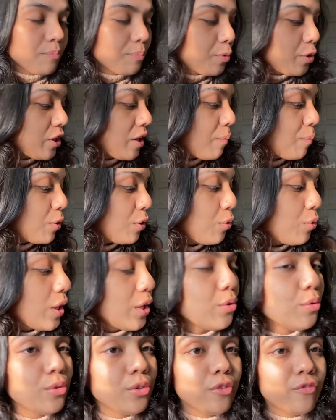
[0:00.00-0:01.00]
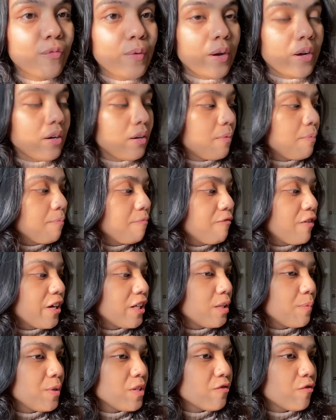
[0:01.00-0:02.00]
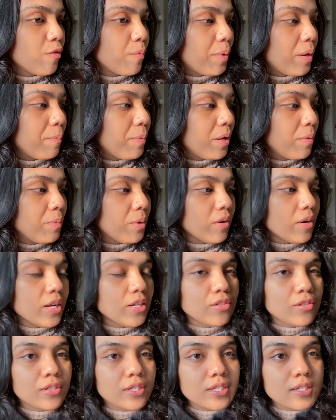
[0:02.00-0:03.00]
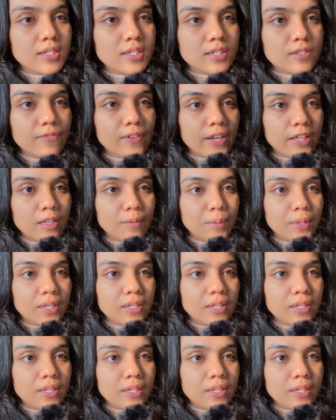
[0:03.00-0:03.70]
point number 2, I told you for, vitamins for my baby, right? So this is vitamin